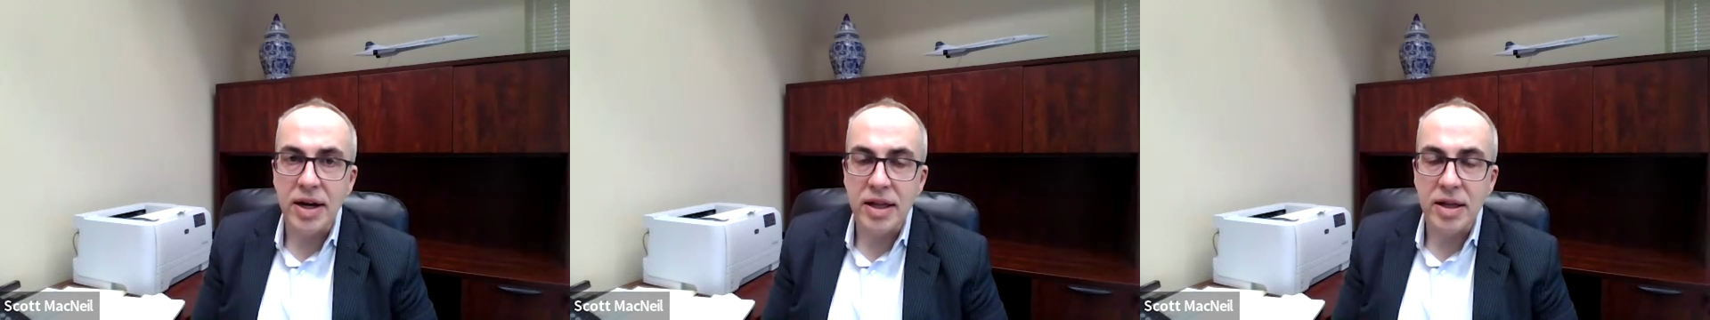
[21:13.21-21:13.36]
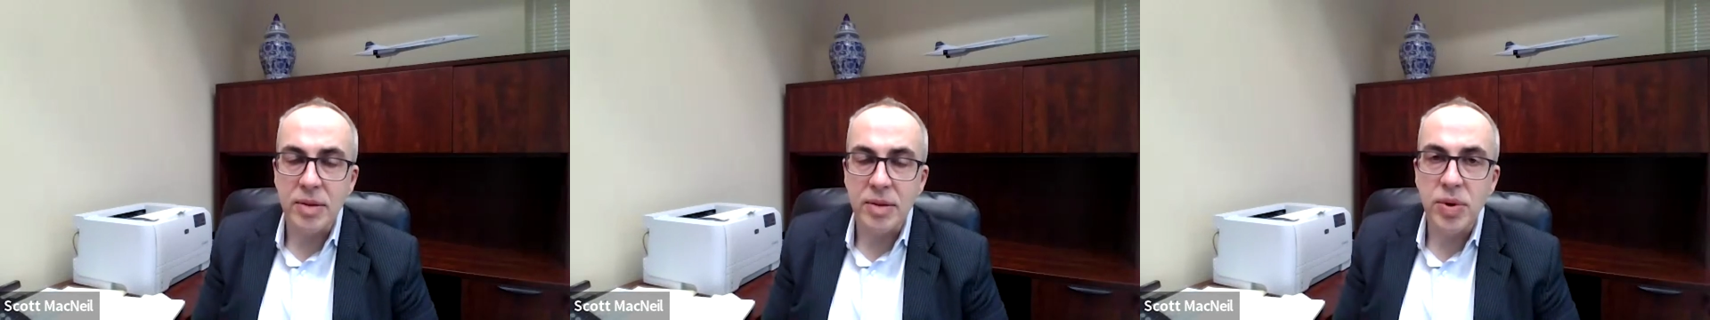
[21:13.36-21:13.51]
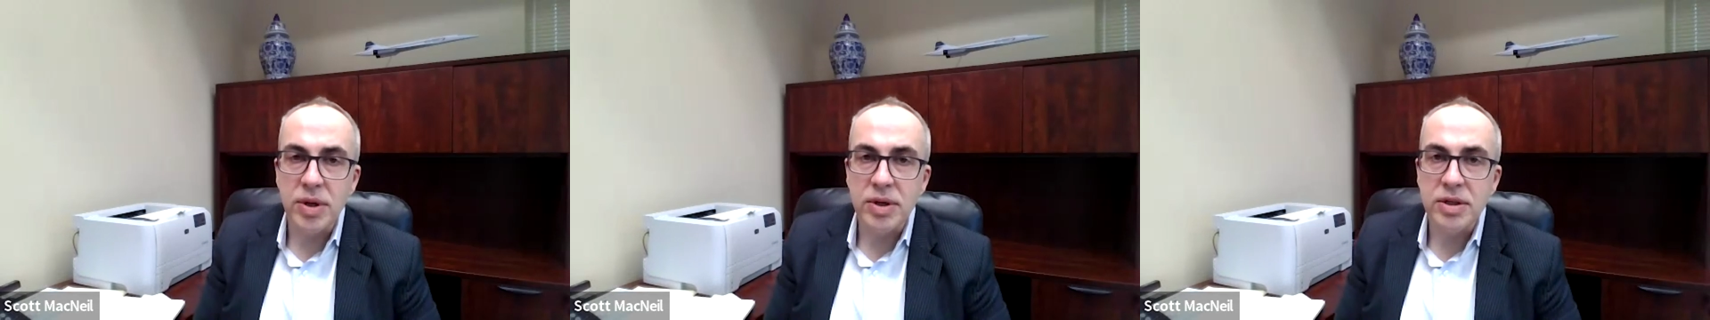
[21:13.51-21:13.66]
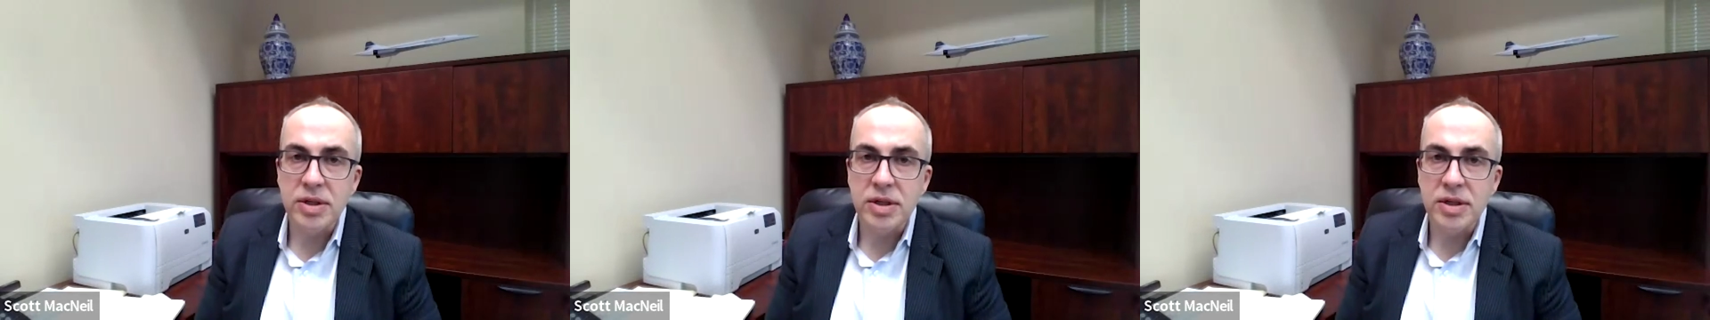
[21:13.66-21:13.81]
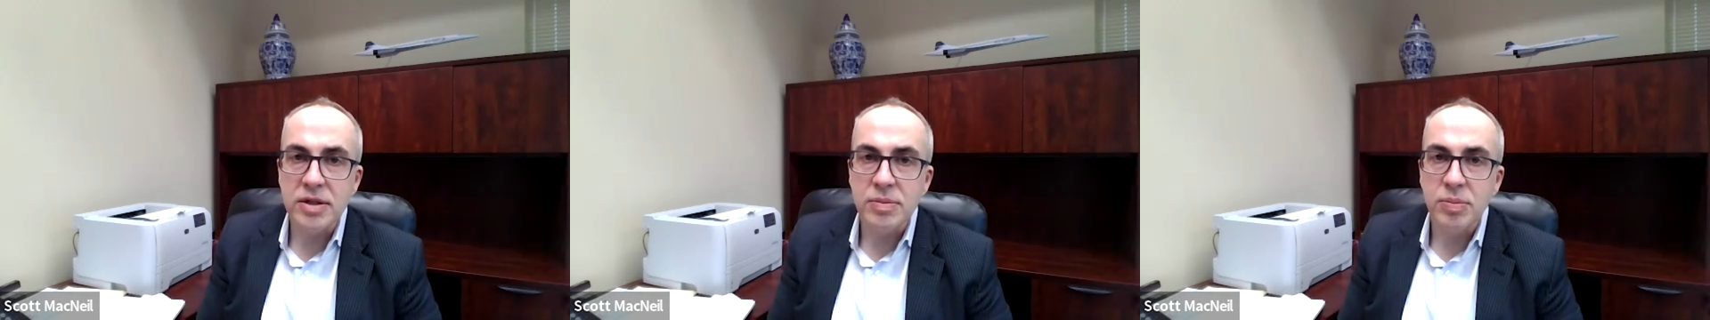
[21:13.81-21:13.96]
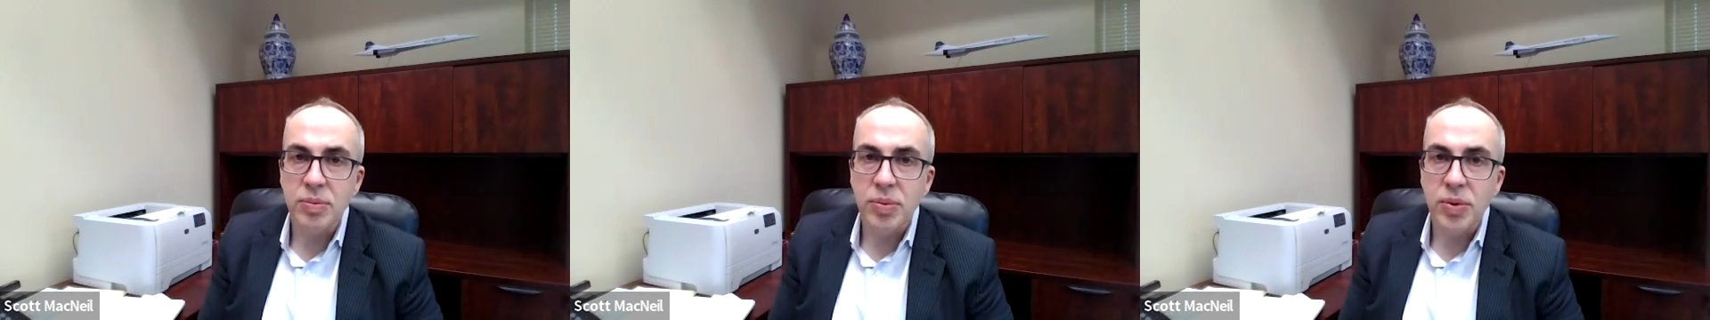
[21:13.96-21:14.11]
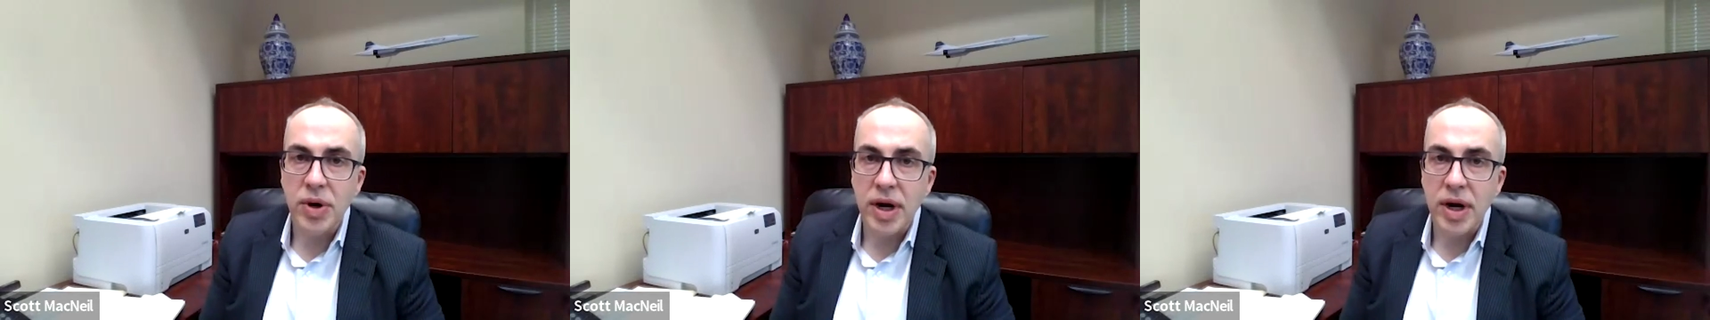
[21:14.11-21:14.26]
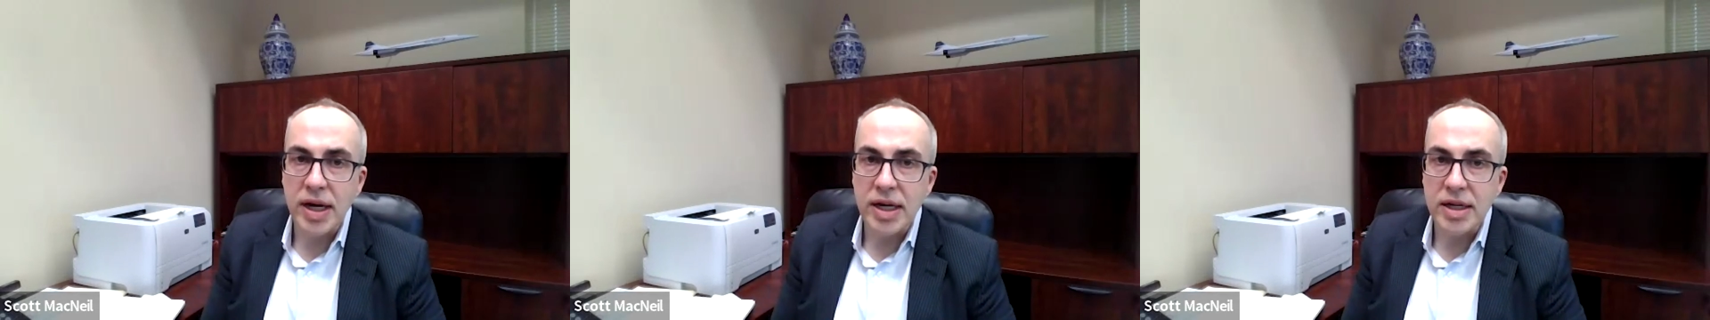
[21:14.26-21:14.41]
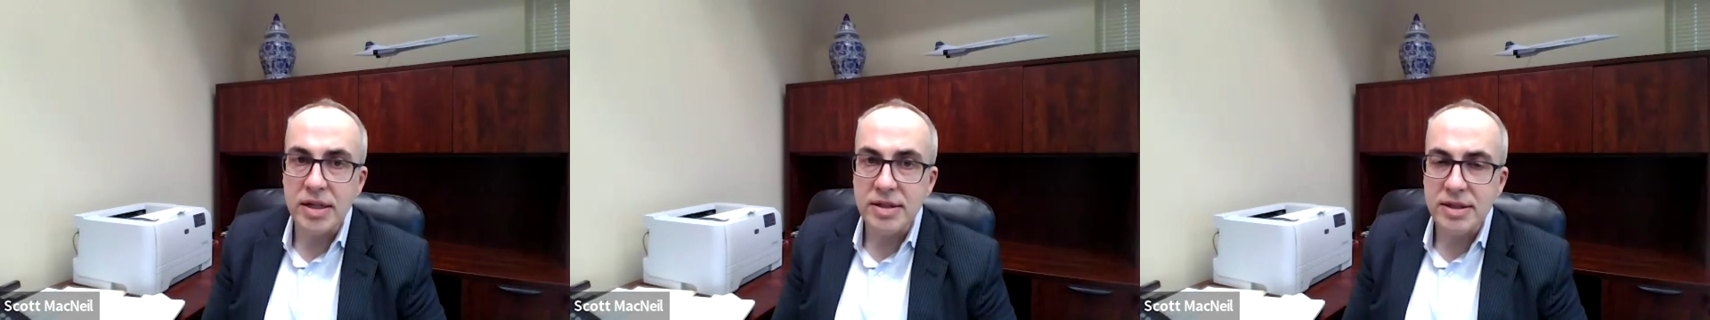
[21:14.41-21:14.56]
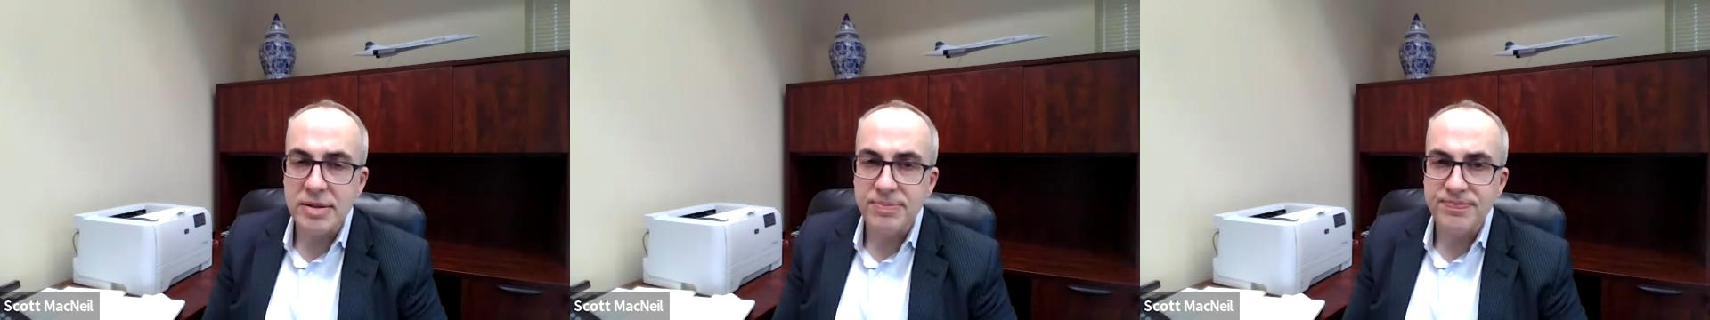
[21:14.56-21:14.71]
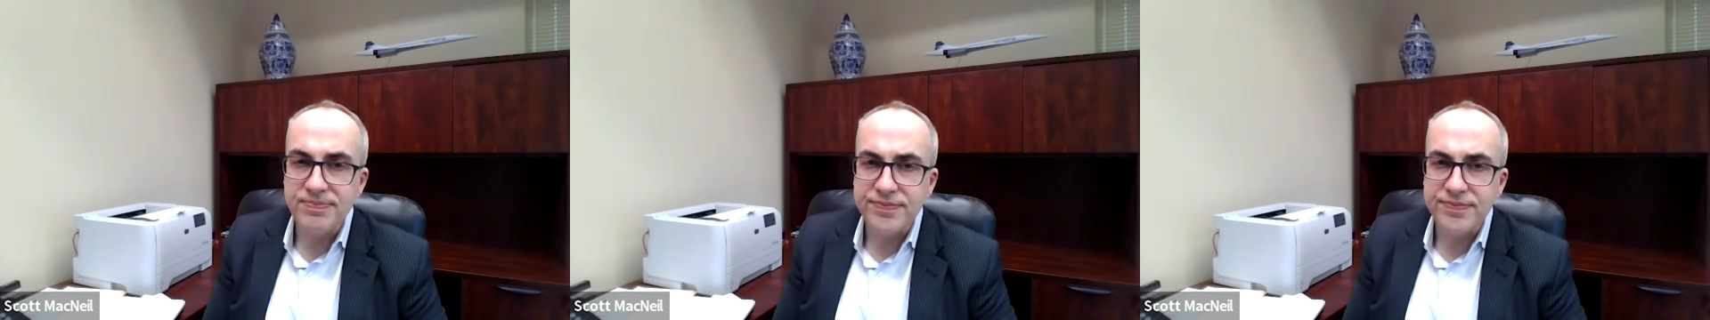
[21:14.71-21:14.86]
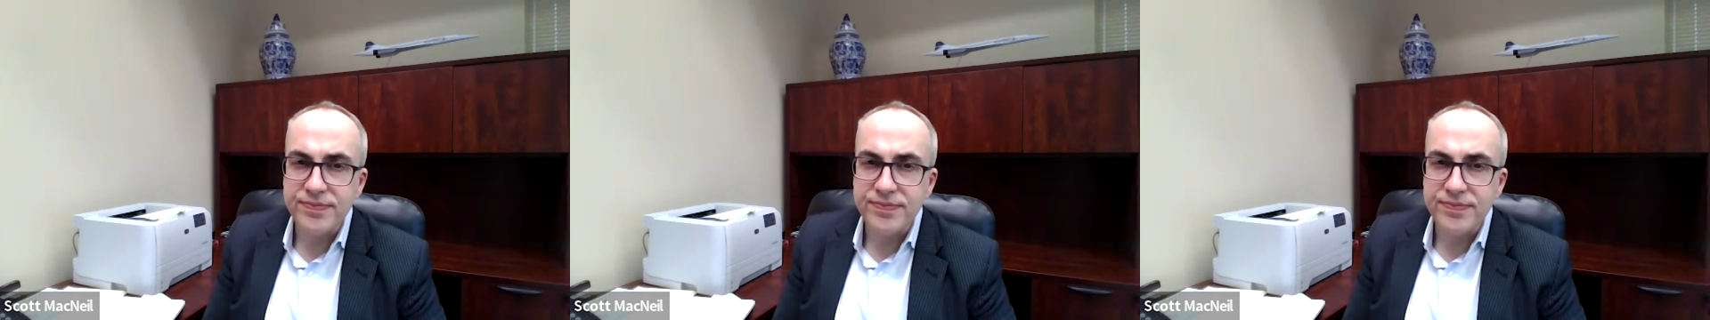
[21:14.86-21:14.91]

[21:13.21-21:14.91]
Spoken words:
on the purchase price.